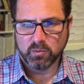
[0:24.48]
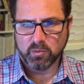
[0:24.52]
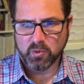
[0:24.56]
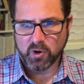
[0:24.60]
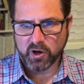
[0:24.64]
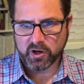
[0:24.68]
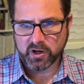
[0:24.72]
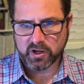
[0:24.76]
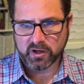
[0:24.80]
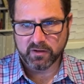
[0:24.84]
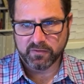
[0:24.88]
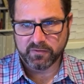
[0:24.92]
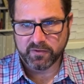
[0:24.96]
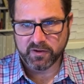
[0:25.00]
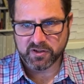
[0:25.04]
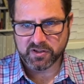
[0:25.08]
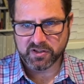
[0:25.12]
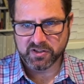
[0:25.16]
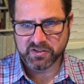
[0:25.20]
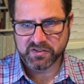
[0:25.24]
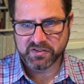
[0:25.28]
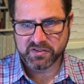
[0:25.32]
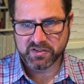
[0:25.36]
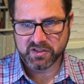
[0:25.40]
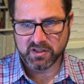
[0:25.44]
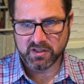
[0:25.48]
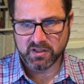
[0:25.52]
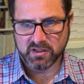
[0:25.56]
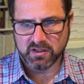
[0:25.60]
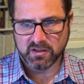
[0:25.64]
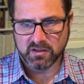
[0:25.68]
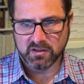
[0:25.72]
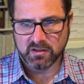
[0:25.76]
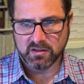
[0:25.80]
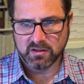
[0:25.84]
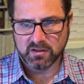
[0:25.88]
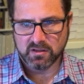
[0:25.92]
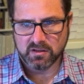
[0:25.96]
Market
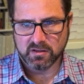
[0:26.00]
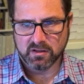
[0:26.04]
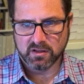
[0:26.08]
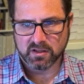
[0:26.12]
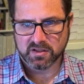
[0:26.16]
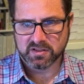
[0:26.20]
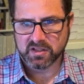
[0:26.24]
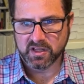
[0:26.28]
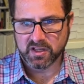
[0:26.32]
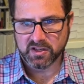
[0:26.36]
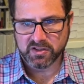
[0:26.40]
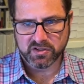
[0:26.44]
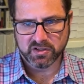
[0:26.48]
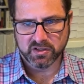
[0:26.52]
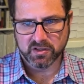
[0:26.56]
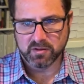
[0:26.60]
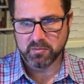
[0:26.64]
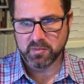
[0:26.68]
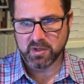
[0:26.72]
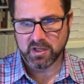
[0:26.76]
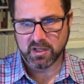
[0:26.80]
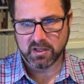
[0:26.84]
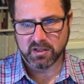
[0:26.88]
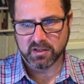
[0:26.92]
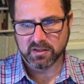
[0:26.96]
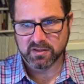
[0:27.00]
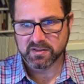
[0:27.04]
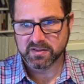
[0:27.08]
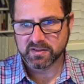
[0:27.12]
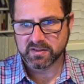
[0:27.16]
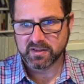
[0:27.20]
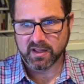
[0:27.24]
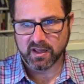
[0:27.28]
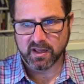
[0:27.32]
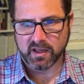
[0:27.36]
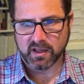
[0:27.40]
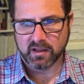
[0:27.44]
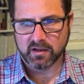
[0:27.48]
efficiency essentially means
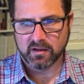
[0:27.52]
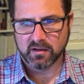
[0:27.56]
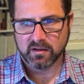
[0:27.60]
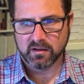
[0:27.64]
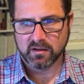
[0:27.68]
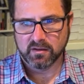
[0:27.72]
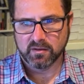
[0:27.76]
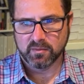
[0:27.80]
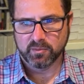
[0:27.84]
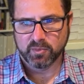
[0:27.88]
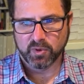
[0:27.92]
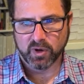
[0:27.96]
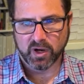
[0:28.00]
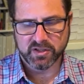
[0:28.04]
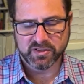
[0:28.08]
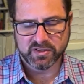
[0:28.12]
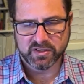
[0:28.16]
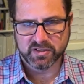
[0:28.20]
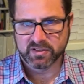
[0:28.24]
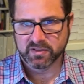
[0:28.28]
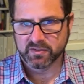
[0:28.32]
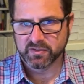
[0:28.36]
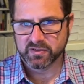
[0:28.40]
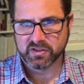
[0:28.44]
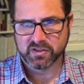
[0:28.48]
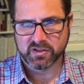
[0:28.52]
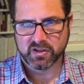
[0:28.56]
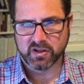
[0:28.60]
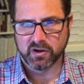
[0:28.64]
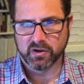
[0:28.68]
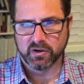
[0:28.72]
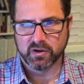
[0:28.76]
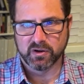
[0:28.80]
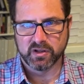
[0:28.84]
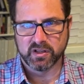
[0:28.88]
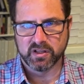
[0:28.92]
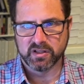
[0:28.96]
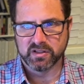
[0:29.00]
that prices of
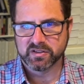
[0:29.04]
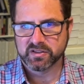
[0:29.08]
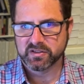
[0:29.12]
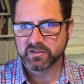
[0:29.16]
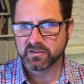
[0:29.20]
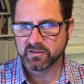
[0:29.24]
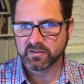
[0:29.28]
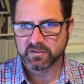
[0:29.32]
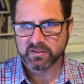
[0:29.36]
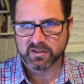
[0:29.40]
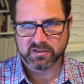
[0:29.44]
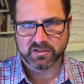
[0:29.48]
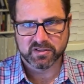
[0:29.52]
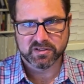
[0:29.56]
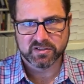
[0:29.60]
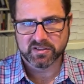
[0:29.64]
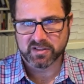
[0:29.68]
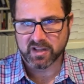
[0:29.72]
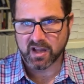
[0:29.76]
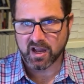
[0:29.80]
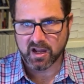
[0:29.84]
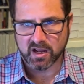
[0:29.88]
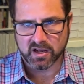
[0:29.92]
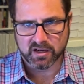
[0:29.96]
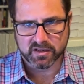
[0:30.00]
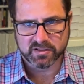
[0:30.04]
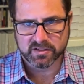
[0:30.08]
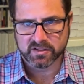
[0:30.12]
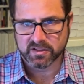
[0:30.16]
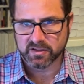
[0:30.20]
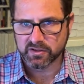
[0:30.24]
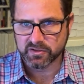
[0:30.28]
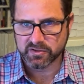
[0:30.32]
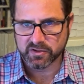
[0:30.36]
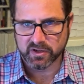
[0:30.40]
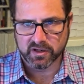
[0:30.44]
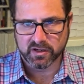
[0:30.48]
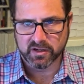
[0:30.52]
securities, such as stocks that are
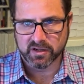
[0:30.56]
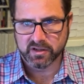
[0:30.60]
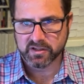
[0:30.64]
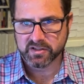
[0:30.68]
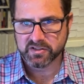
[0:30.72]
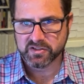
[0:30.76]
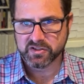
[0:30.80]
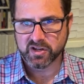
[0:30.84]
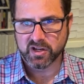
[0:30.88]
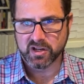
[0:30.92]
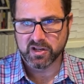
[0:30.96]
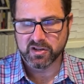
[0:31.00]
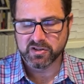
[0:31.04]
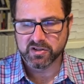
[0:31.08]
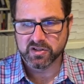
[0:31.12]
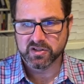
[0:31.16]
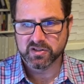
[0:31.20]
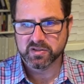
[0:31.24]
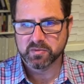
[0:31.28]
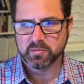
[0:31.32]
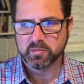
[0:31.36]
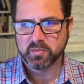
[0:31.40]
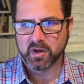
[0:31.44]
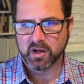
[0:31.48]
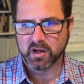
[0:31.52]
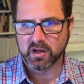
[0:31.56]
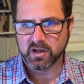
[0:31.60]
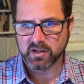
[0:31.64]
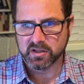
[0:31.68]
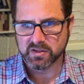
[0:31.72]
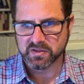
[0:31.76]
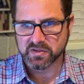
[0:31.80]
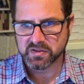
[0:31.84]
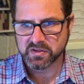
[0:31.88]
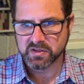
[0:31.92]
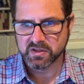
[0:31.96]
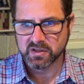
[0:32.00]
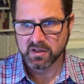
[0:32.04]
traded on exchanges and
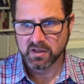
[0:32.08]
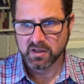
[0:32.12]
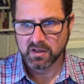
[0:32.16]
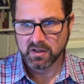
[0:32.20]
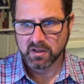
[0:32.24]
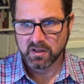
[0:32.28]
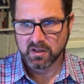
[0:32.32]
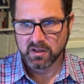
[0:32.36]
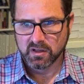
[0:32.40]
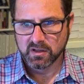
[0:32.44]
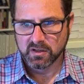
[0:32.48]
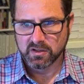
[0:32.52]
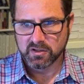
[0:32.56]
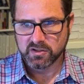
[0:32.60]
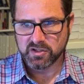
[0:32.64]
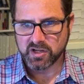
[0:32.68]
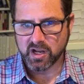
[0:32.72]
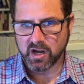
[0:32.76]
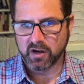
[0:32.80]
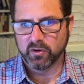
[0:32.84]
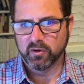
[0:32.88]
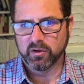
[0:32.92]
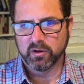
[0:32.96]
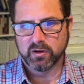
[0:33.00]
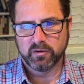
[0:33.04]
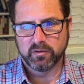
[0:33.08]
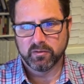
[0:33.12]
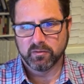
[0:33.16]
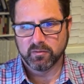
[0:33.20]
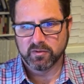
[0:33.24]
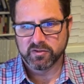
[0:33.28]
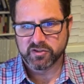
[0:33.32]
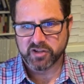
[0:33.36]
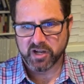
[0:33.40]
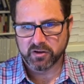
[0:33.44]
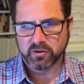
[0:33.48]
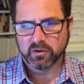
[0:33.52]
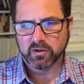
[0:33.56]
bonds,
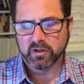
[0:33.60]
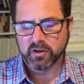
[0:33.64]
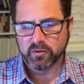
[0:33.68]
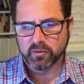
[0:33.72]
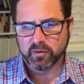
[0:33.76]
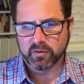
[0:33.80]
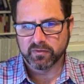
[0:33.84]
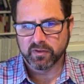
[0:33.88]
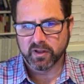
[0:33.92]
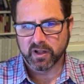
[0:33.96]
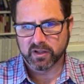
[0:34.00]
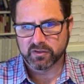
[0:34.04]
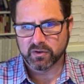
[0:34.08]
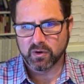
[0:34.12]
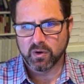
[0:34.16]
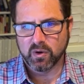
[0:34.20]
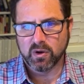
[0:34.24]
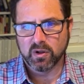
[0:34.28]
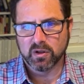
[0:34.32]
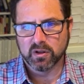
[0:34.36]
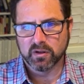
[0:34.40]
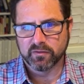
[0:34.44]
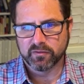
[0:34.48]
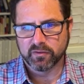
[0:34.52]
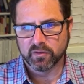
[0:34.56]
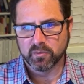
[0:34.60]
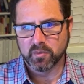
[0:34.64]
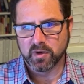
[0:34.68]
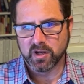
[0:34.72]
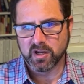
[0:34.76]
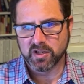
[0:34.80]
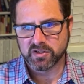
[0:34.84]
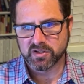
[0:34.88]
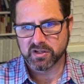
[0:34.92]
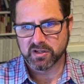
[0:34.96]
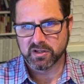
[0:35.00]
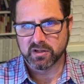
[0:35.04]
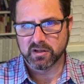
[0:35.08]
generally reflect all
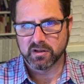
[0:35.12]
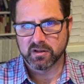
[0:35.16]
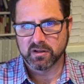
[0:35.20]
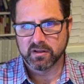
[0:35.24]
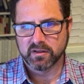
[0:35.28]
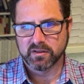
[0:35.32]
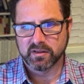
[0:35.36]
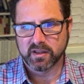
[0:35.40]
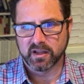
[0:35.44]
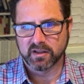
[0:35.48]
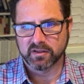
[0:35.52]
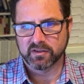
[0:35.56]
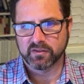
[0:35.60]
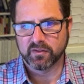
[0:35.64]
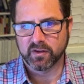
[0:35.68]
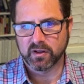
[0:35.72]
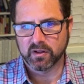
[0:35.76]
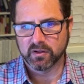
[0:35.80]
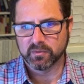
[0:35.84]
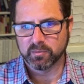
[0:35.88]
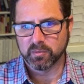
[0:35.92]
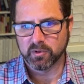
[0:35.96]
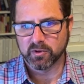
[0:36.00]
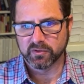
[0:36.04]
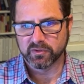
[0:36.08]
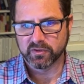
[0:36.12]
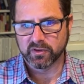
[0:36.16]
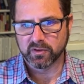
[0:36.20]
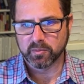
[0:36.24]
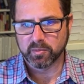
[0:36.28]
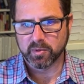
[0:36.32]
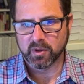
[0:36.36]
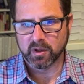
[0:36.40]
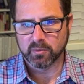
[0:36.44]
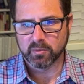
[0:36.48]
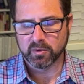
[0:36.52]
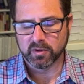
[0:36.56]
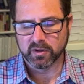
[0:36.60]
information that is available to the
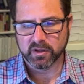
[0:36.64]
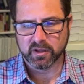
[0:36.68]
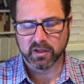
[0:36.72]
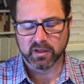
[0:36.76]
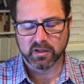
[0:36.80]
public.